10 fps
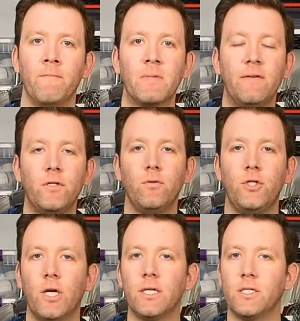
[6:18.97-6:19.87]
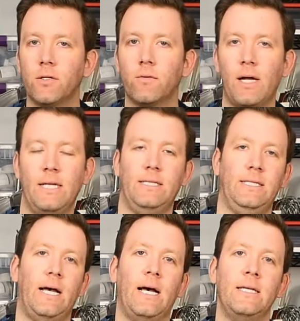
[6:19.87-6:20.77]
gives you just the right
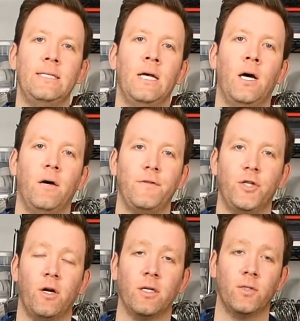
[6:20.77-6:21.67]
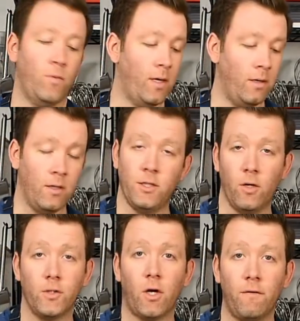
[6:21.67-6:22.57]
size of chunks when the
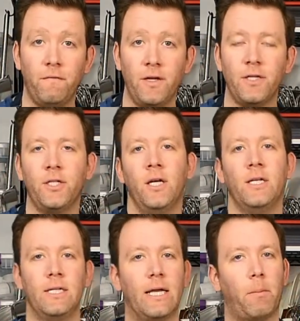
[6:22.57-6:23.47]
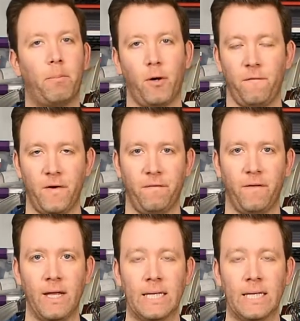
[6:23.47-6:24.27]
dough's all finished to get a perfect flake.